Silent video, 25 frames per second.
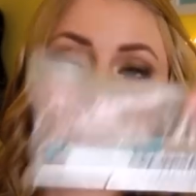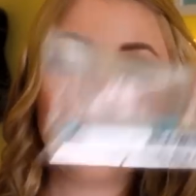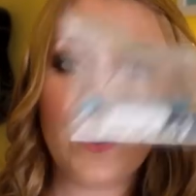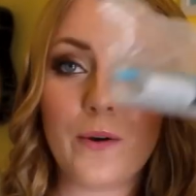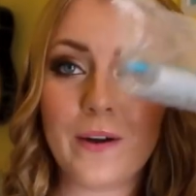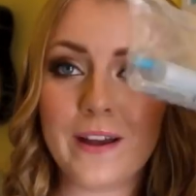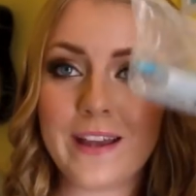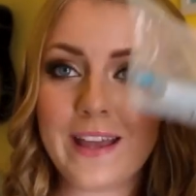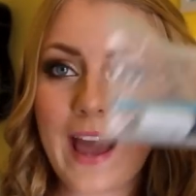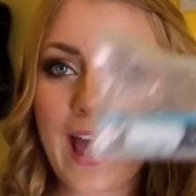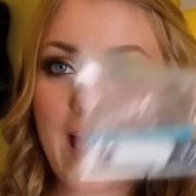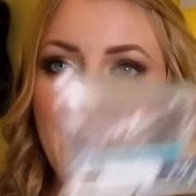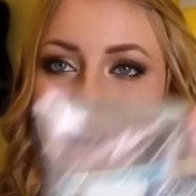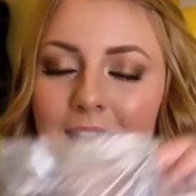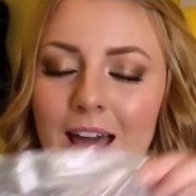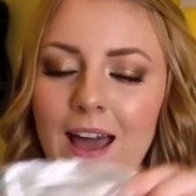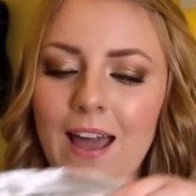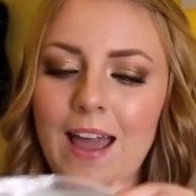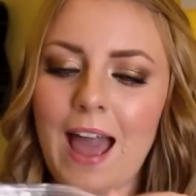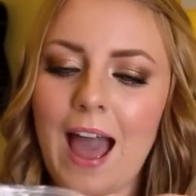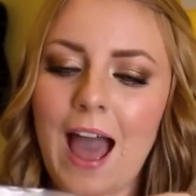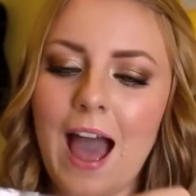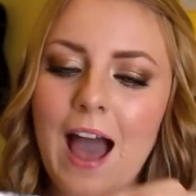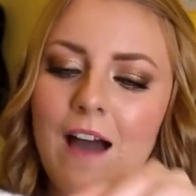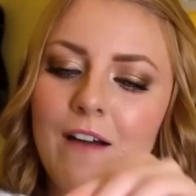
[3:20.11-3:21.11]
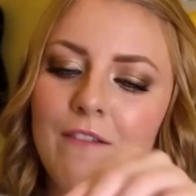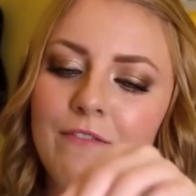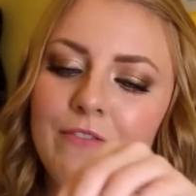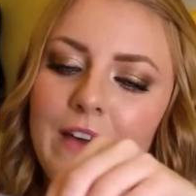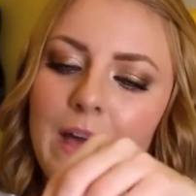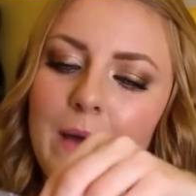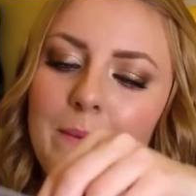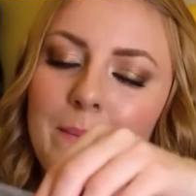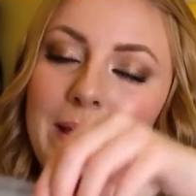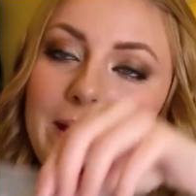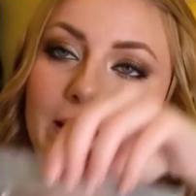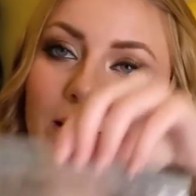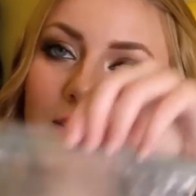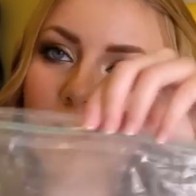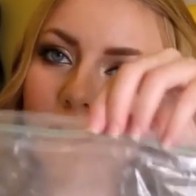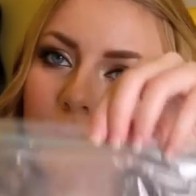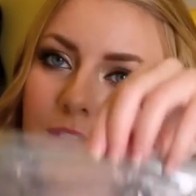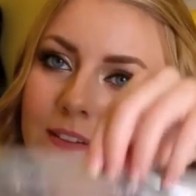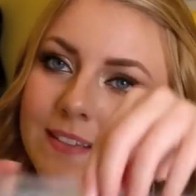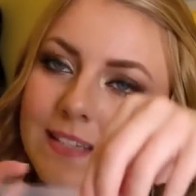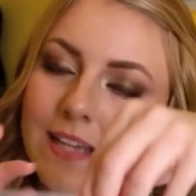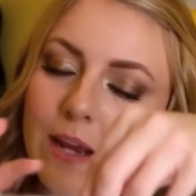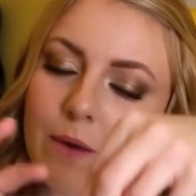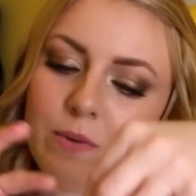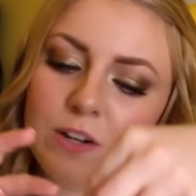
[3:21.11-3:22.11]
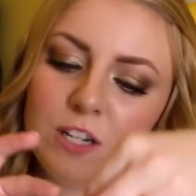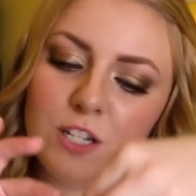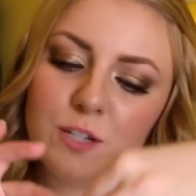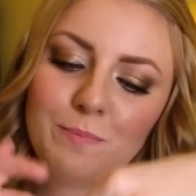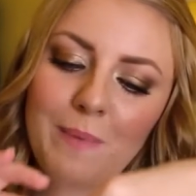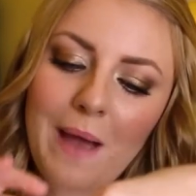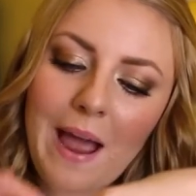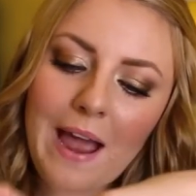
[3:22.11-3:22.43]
So again, I have them in little sandwich